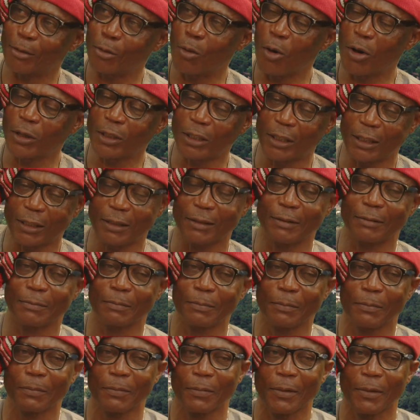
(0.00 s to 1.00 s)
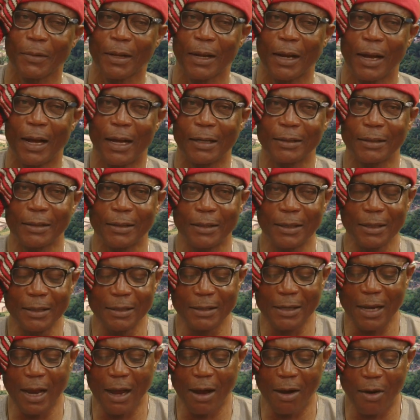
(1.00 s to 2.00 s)
watching. And
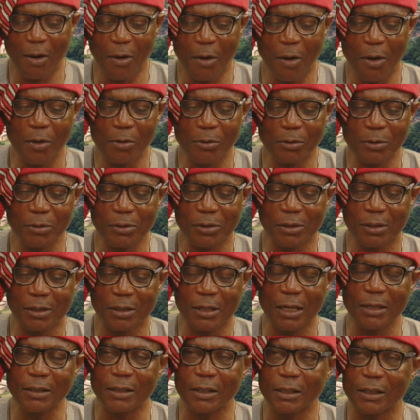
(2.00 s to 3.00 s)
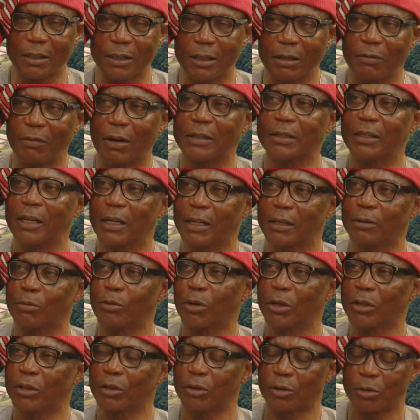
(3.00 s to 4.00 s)
these are all sensitive and
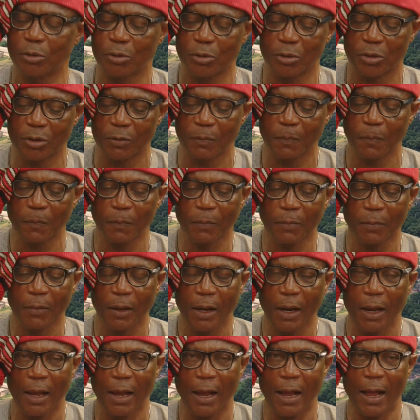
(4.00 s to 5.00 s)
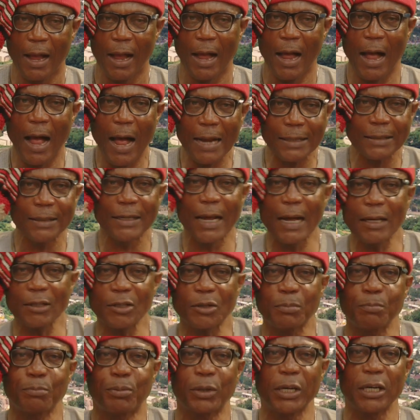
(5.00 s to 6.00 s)
deliberate issues. And
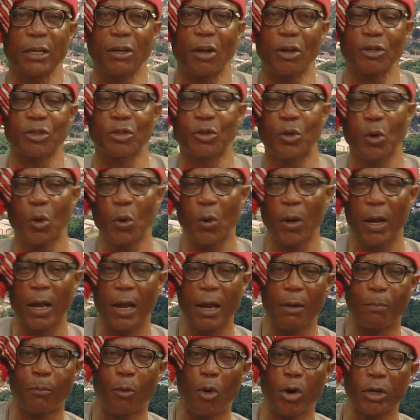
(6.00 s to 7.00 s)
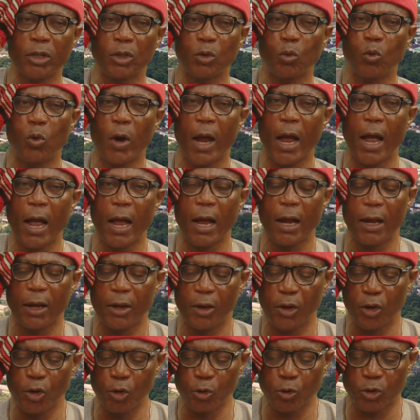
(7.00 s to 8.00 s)
that brings us to a point where
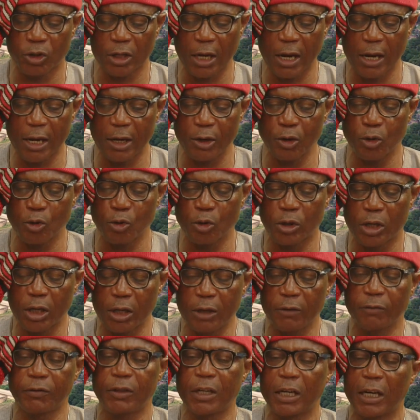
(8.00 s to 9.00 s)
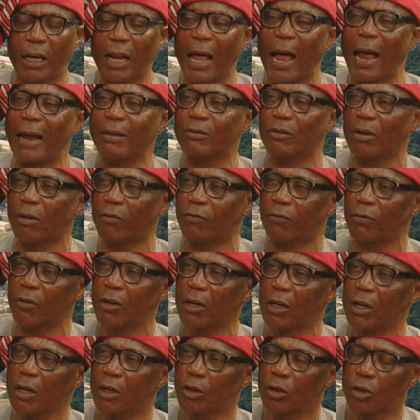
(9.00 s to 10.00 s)
you say you give the lives of
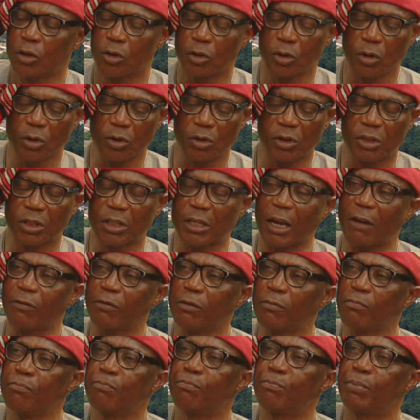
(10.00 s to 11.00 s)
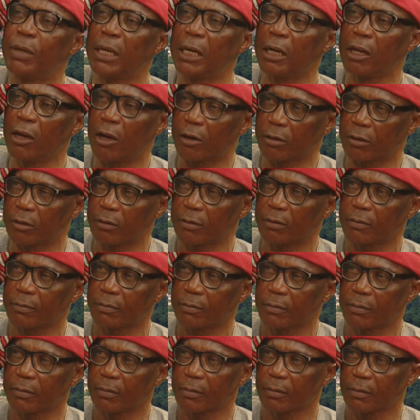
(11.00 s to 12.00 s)
7 billion
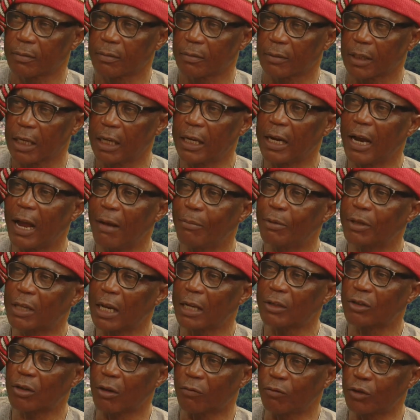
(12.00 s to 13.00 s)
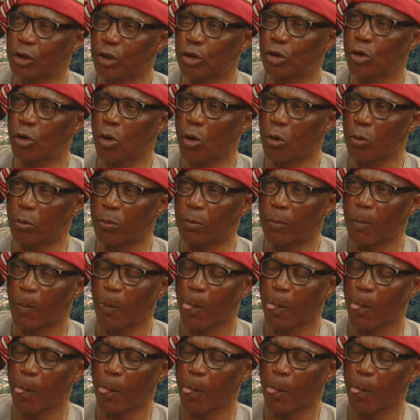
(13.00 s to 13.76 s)
inhabitants of this globe